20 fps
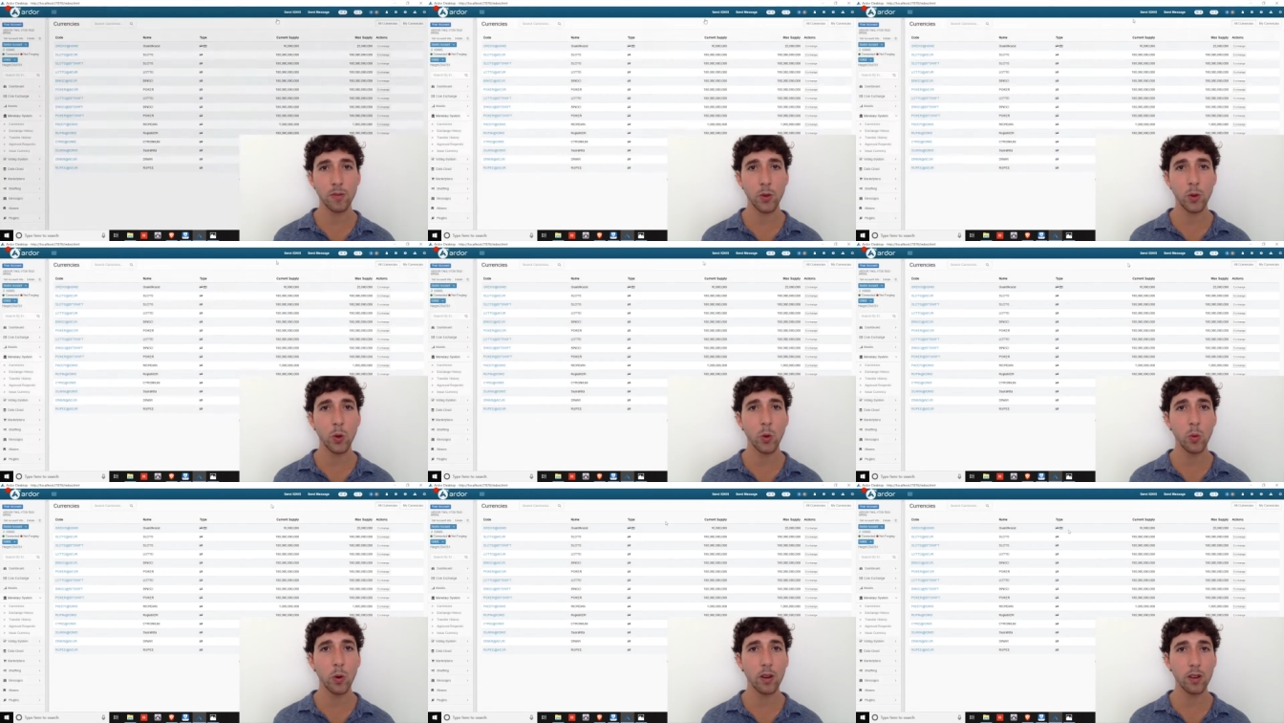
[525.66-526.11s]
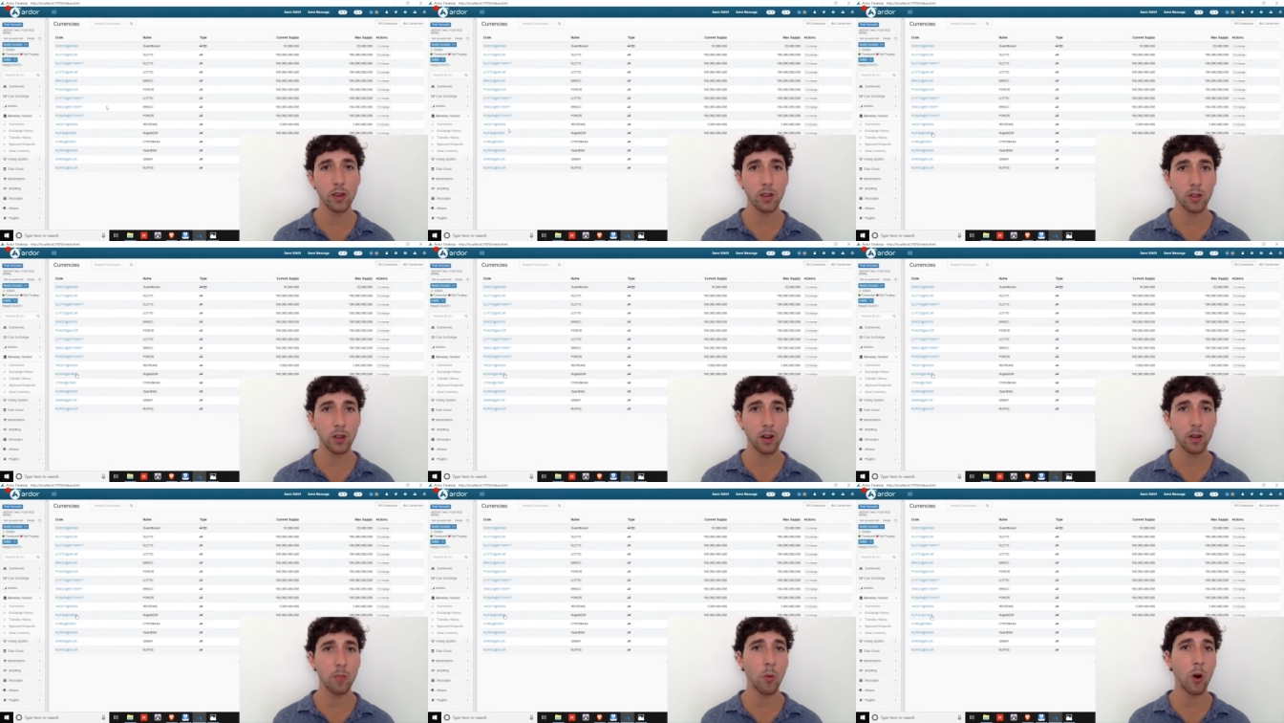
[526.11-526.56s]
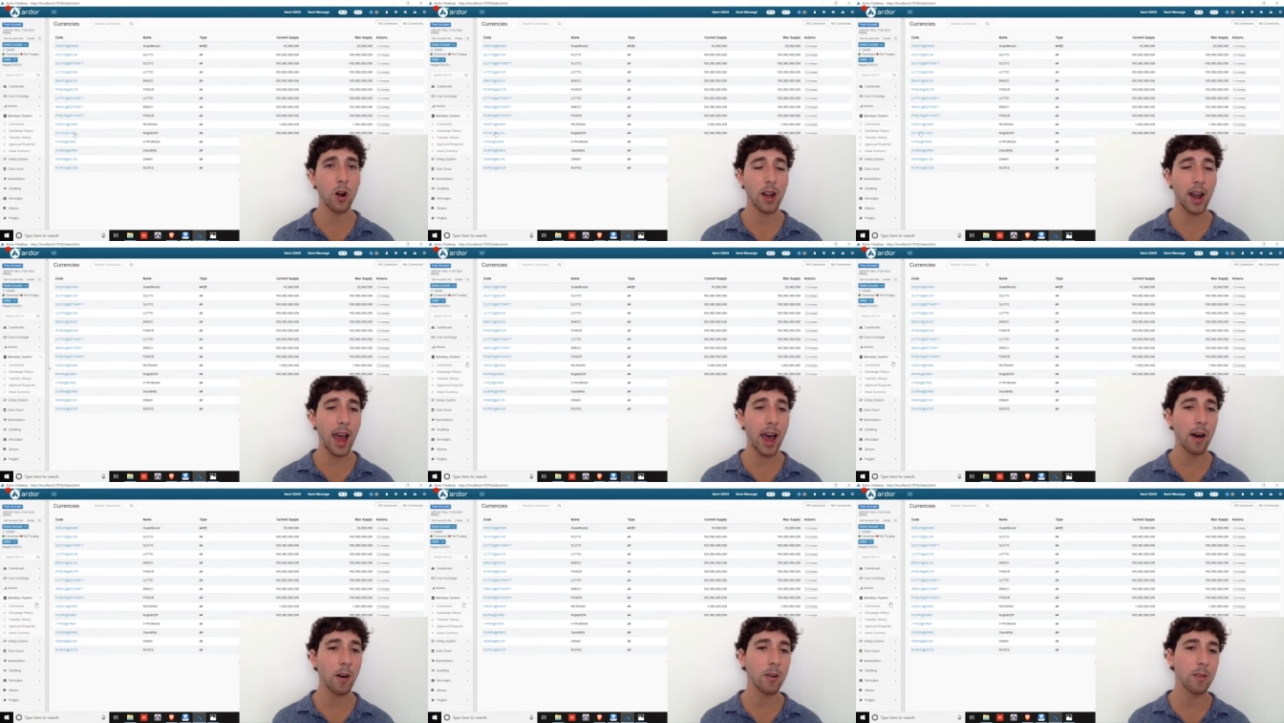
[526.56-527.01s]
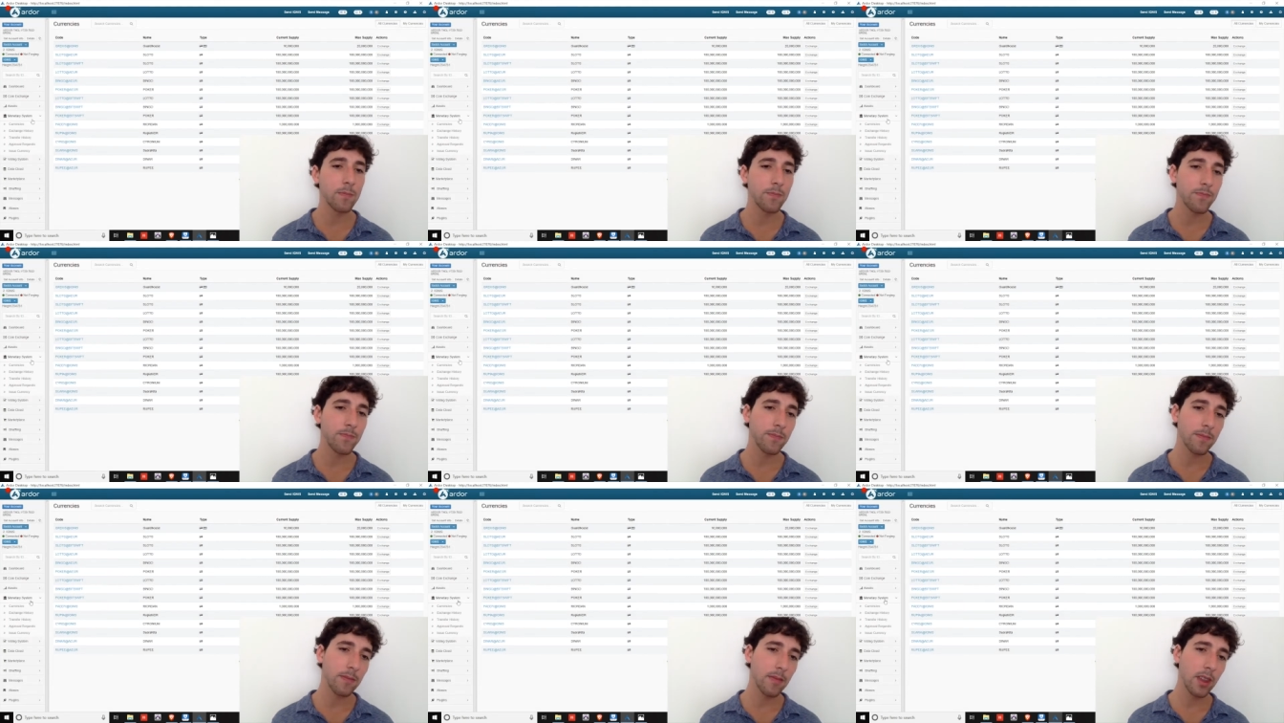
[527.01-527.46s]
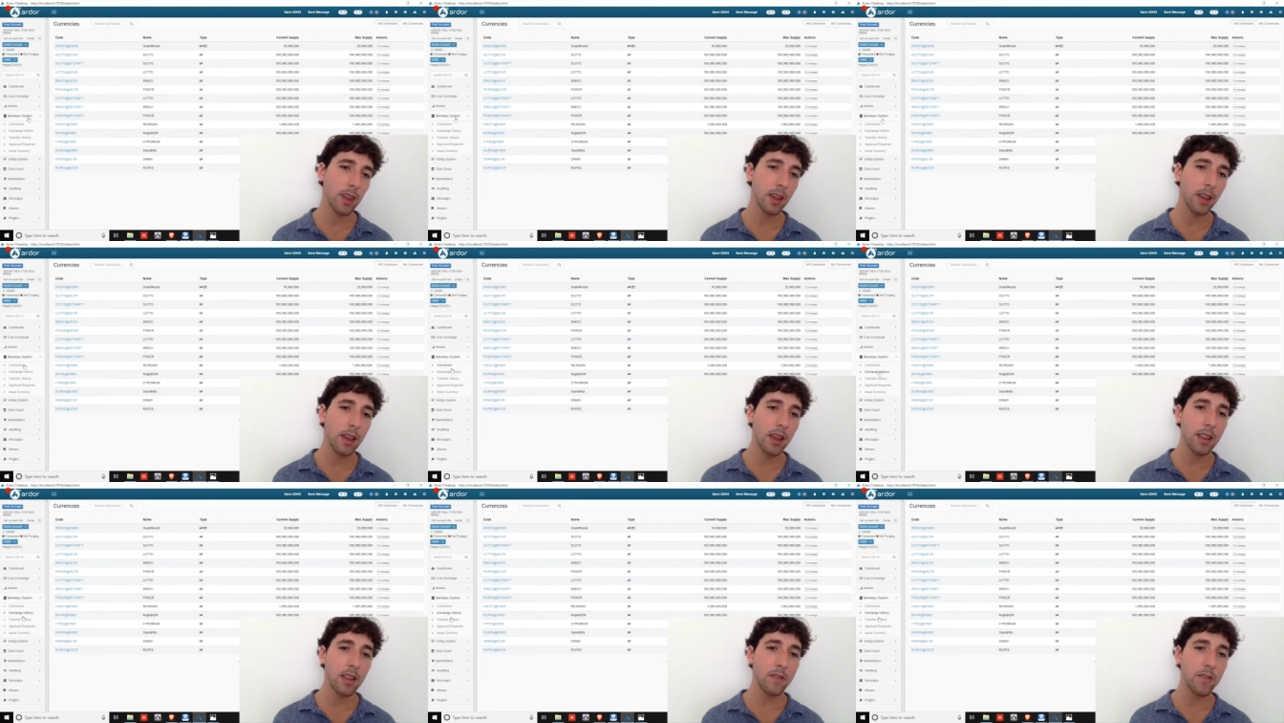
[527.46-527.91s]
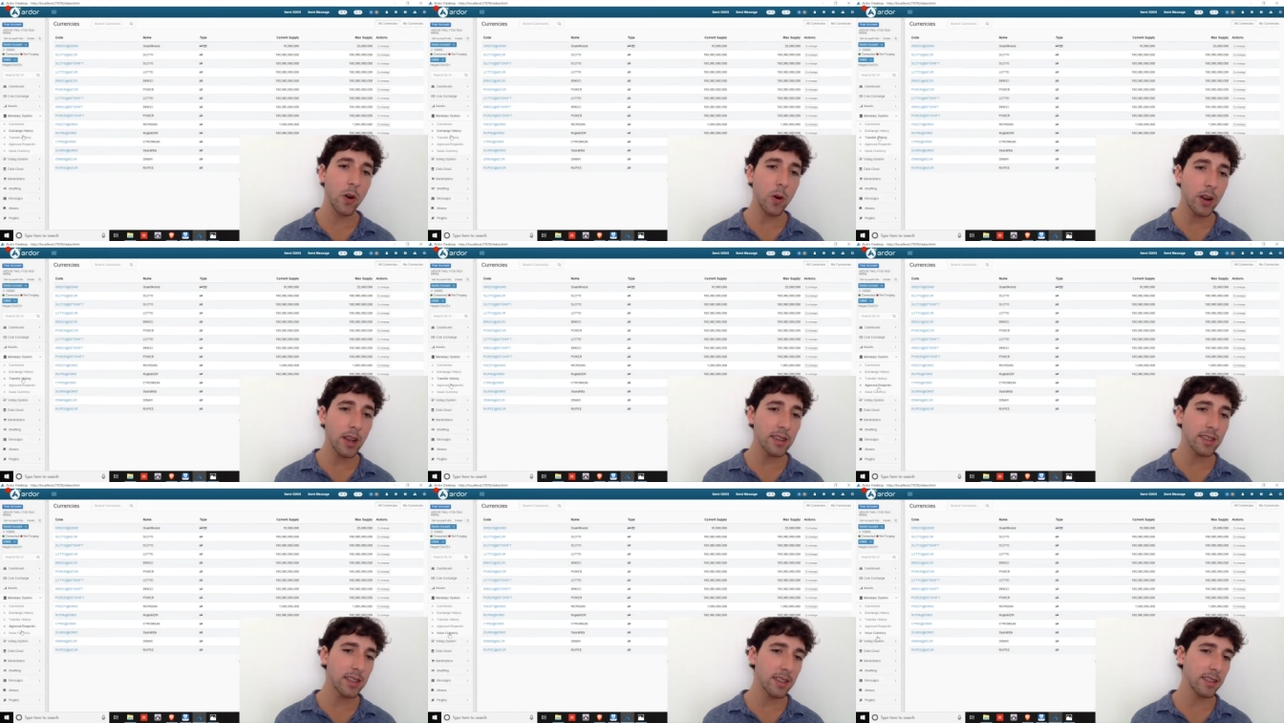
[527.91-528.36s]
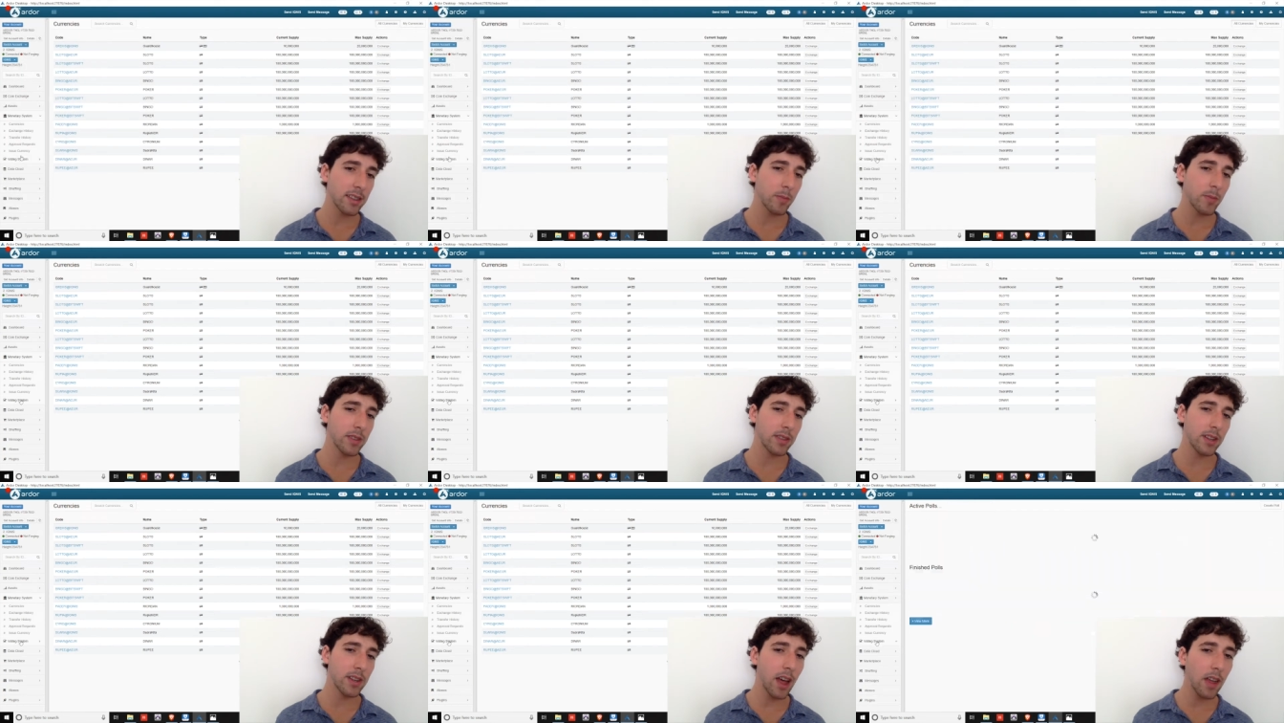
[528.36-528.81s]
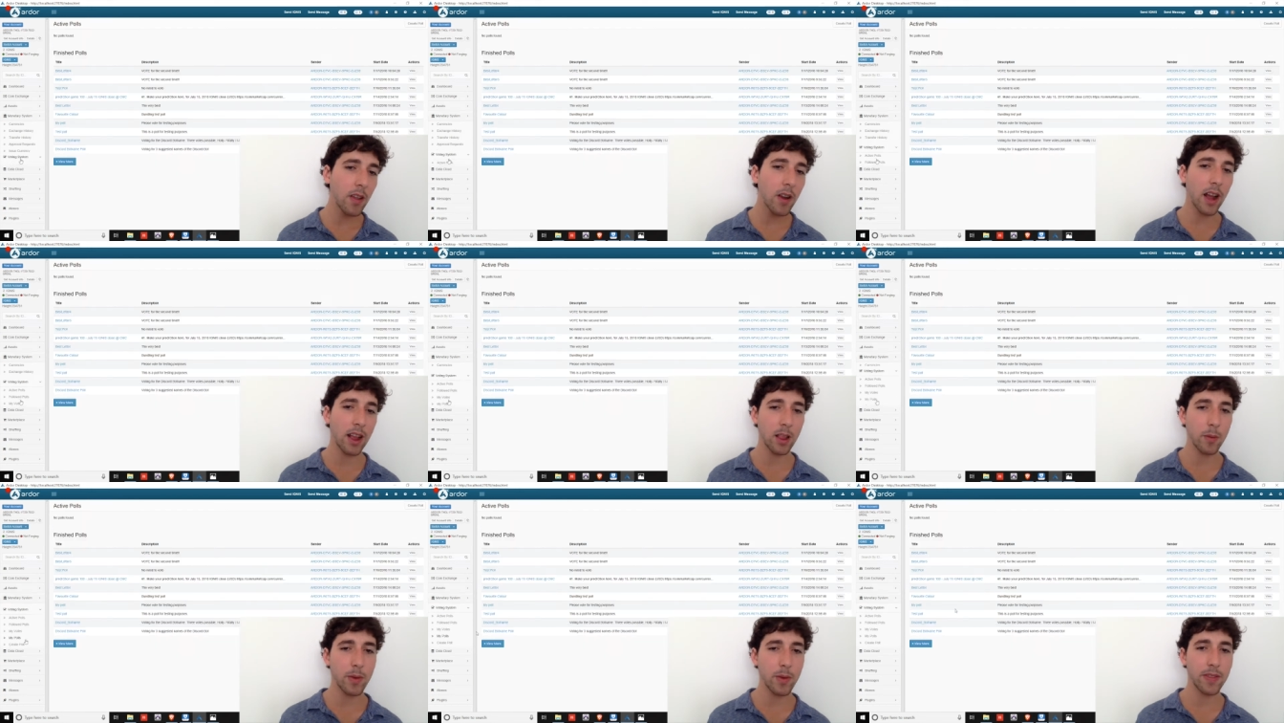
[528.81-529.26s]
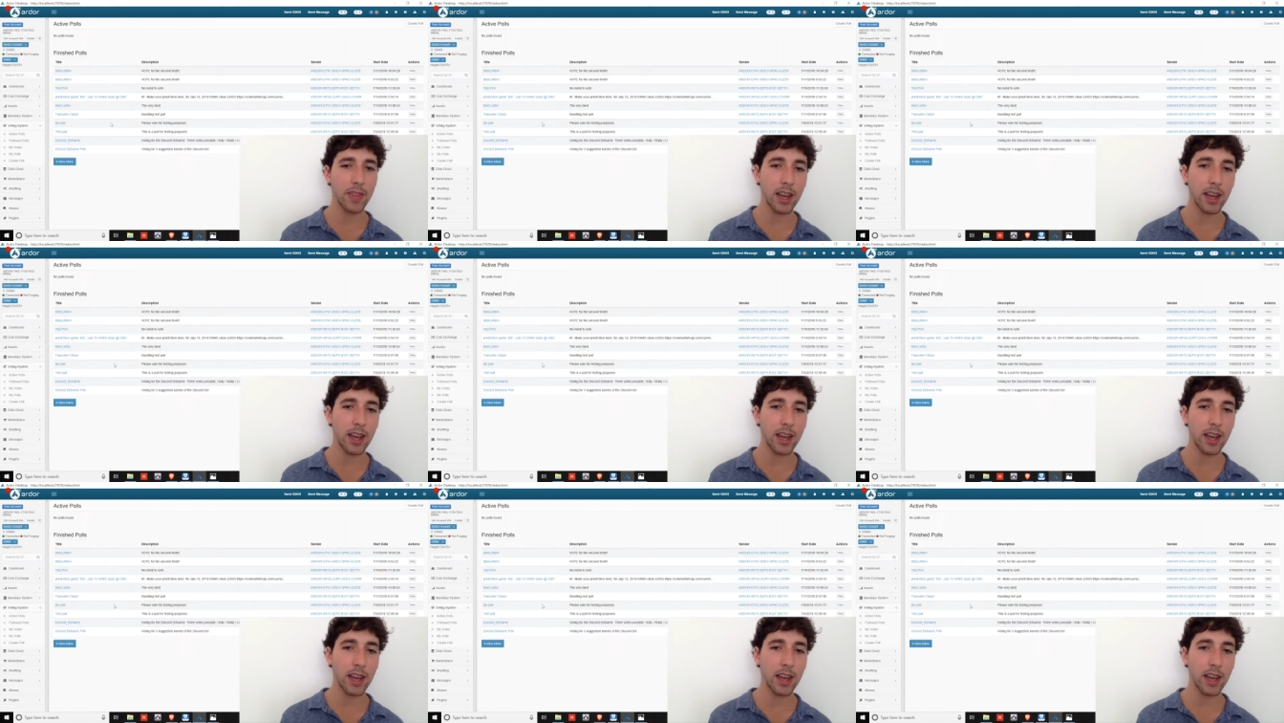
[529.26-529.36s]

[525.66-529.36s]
of you who want to learn more now. The voting system is another element